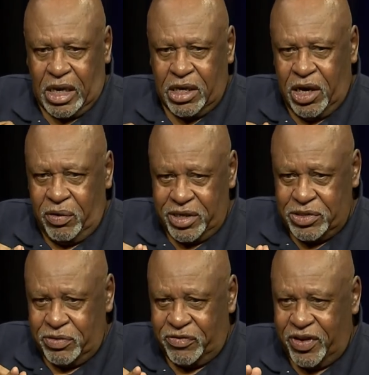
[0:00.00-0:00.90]
going
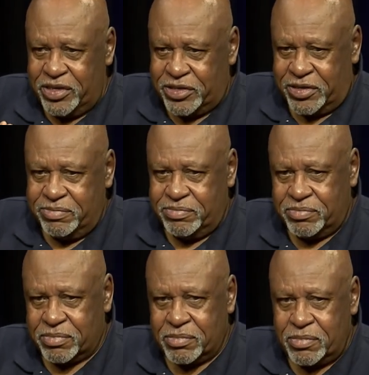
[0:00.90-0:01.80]
to a funder
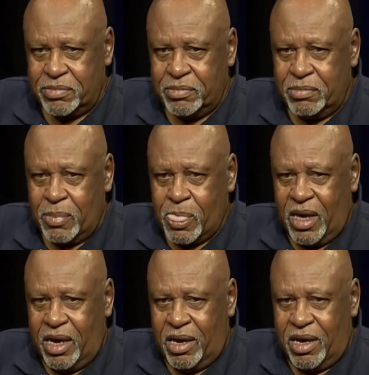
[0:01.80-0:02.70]

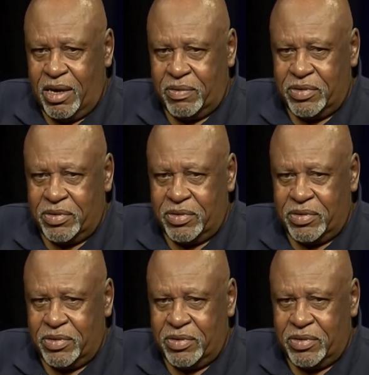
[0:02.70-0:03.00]
uh,